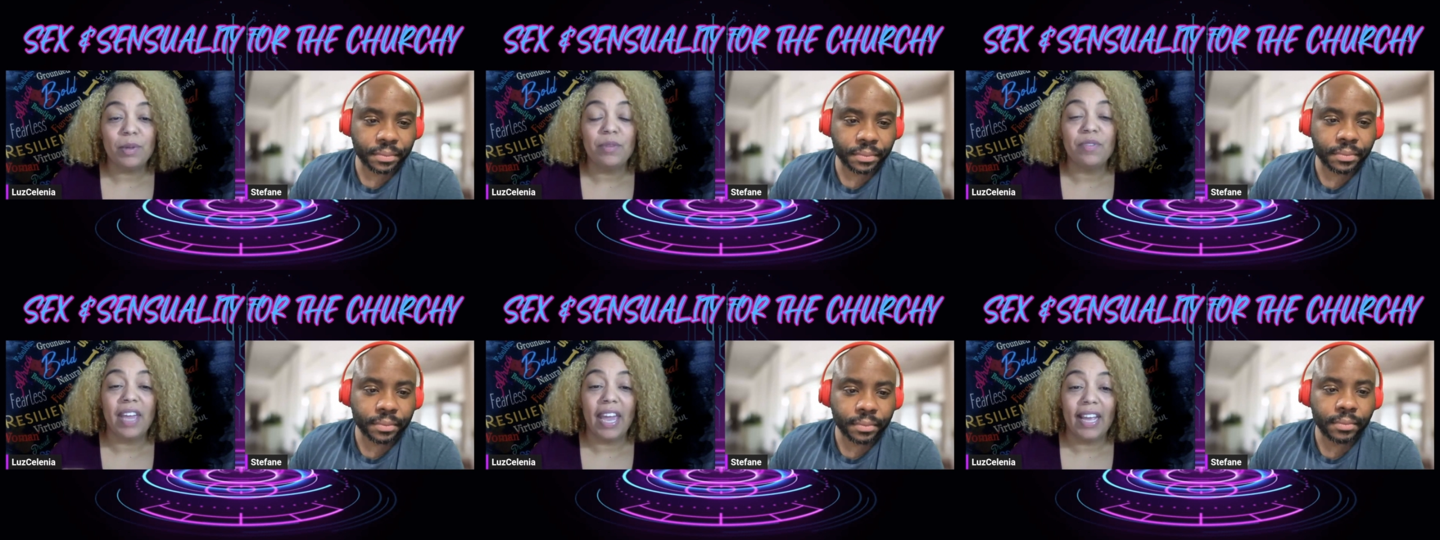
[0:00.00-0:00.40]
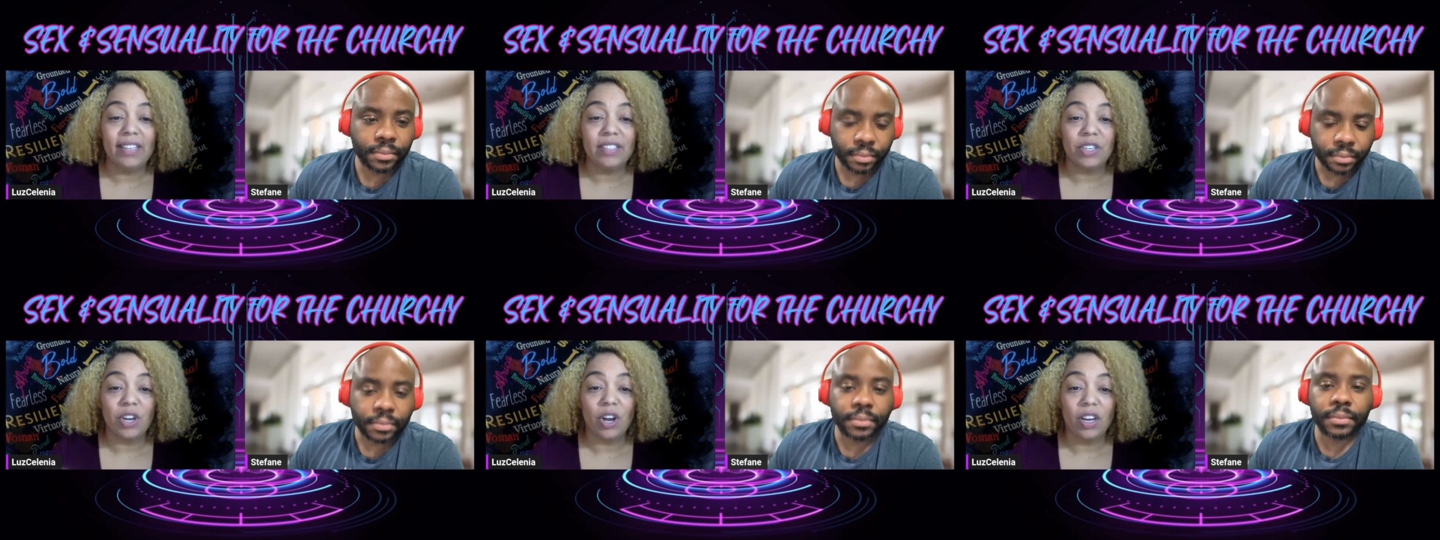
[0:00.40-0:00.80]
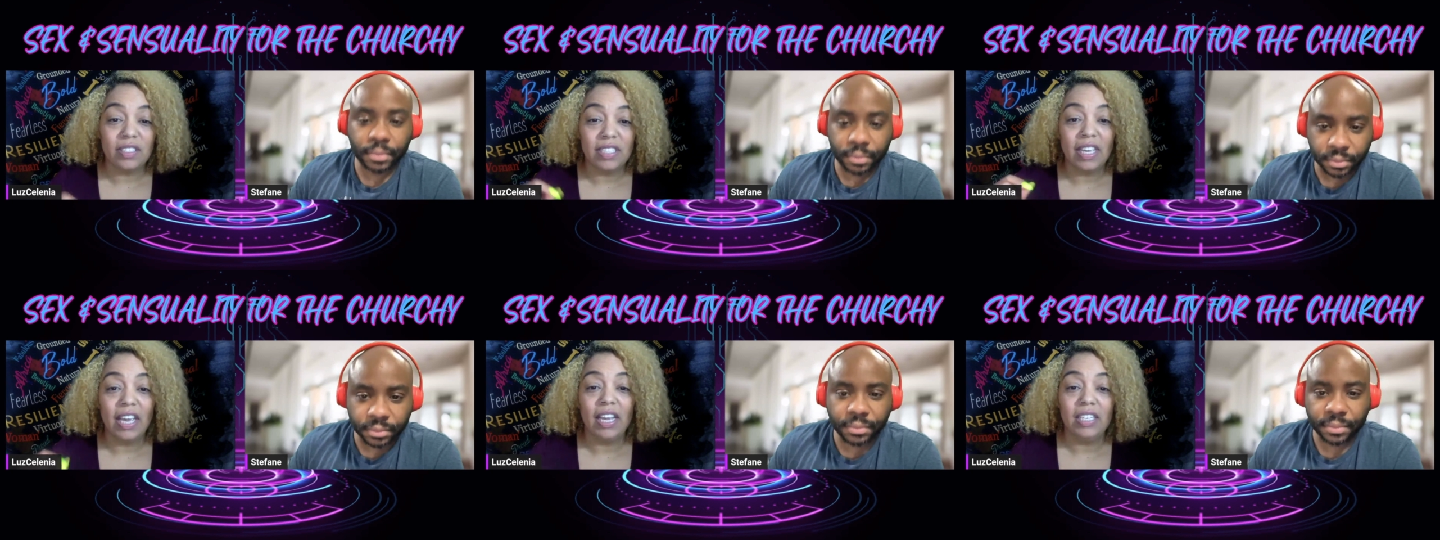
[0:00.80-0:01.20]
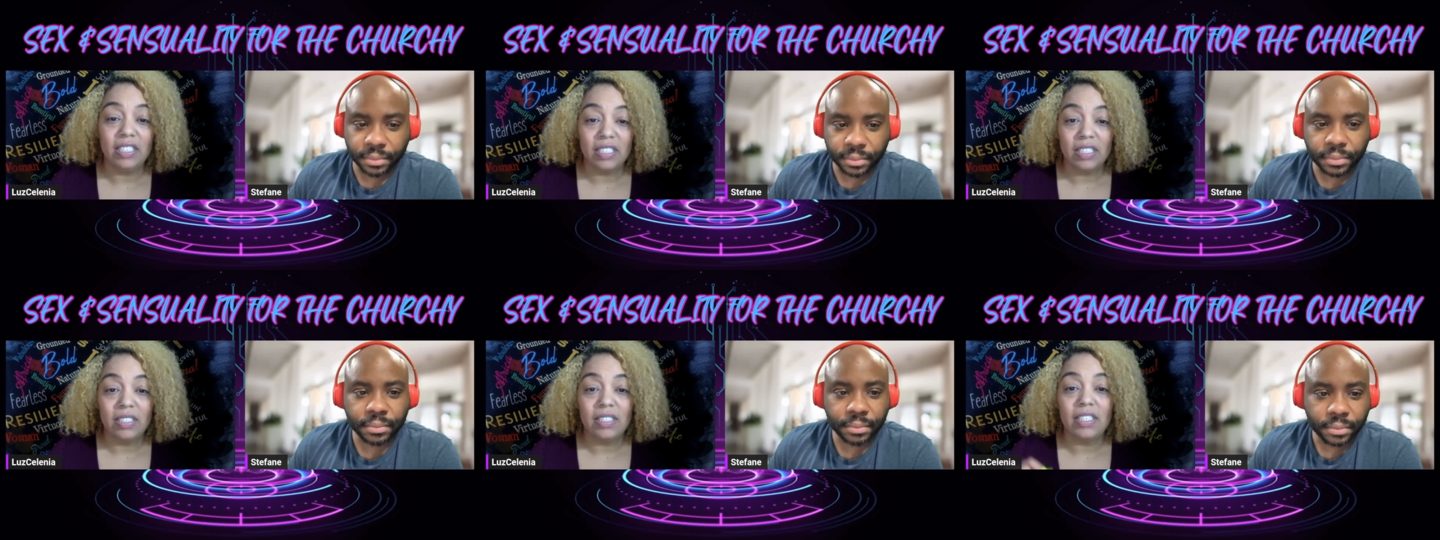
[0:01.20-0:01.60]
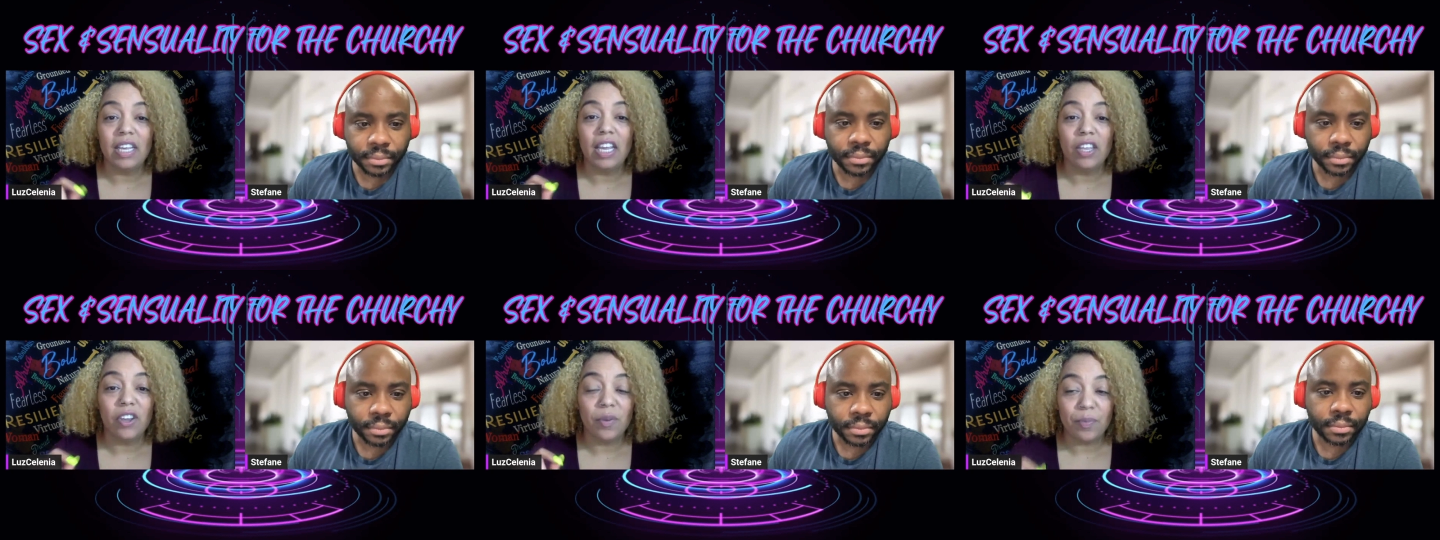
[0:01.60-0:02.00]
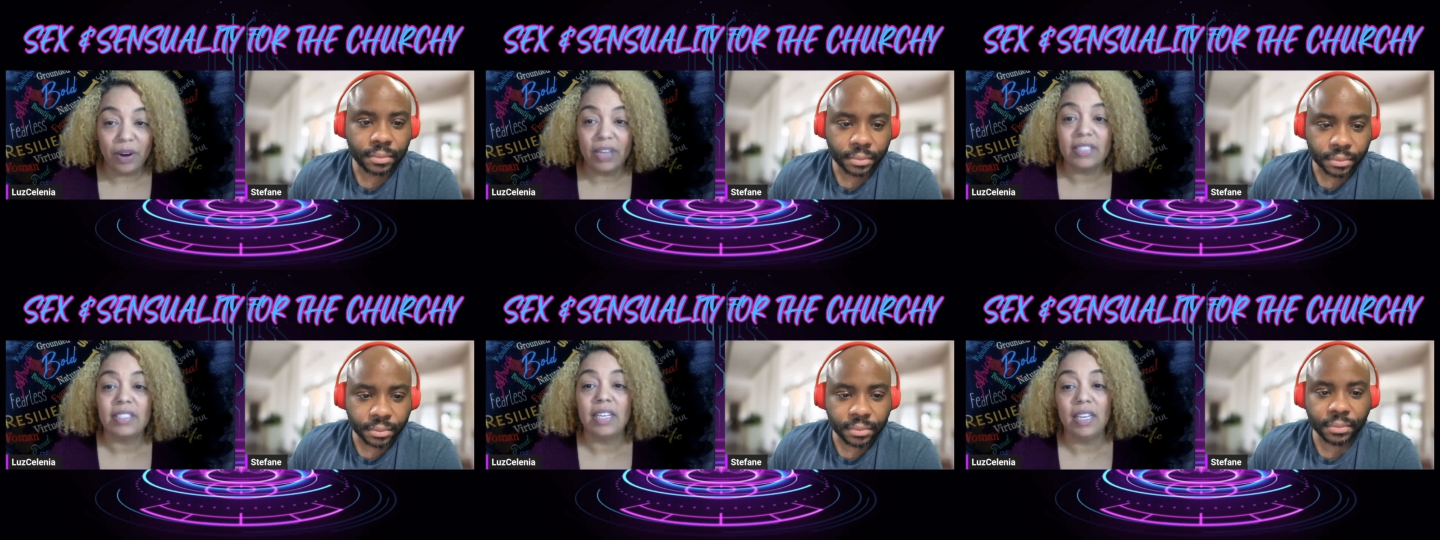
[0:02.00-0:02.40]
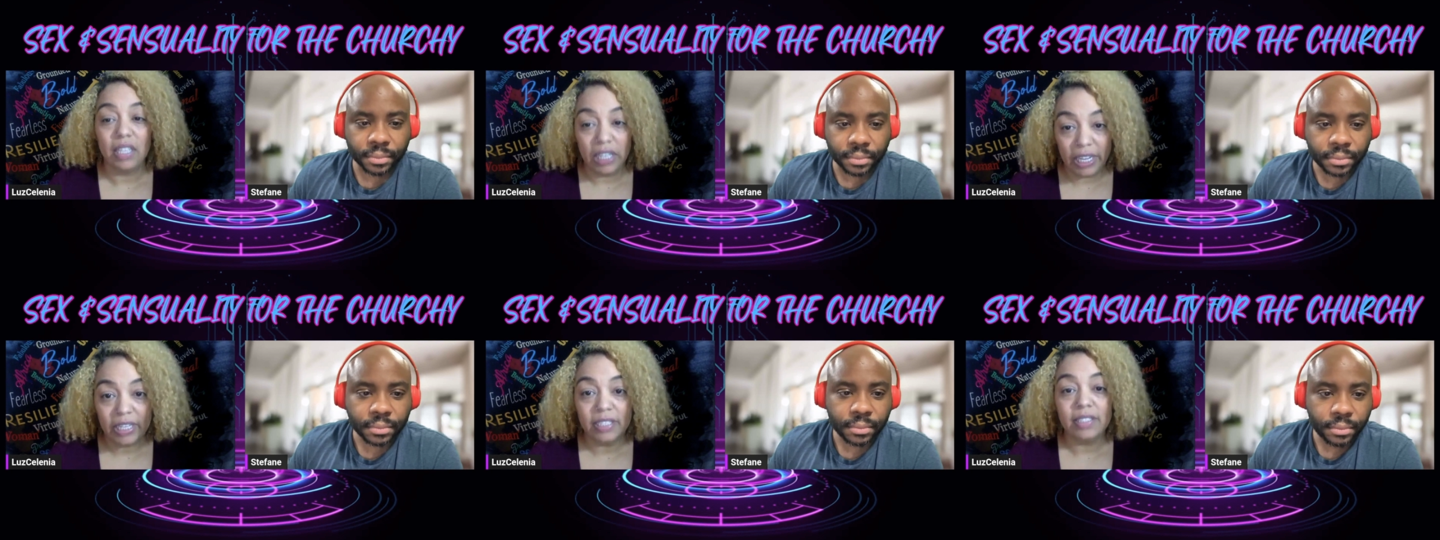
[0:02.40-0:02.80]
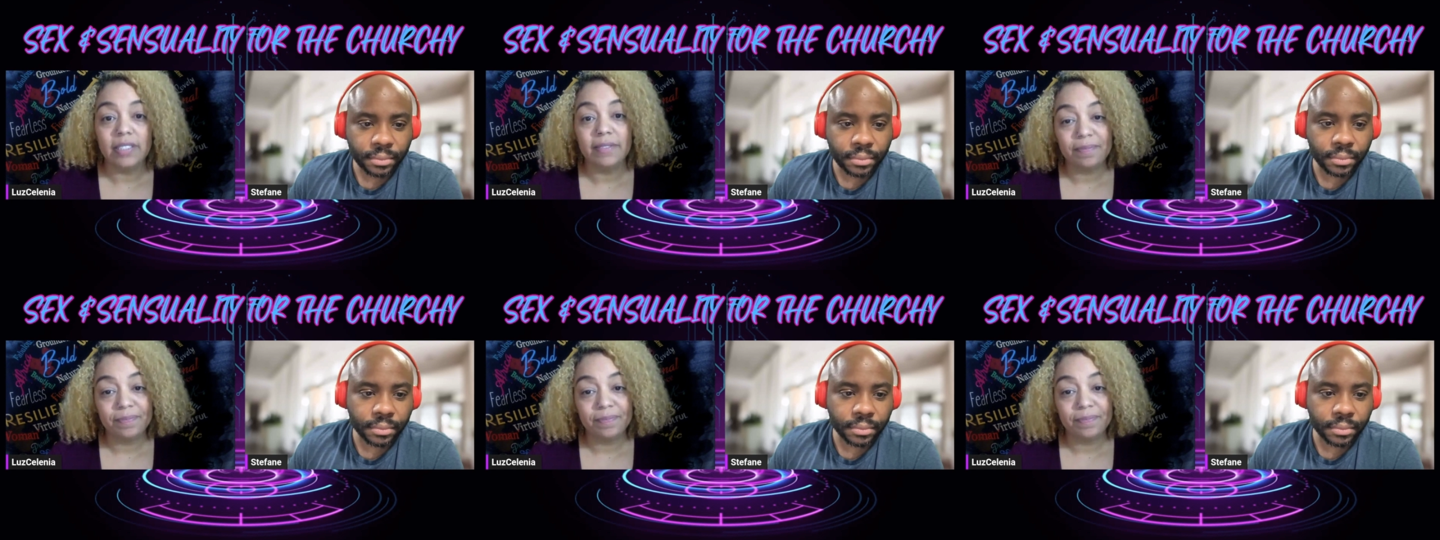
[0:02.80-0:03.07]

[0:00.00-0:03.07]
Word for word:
Speaker 1: of cancer causing mm-hmm. agents in your prostate gland.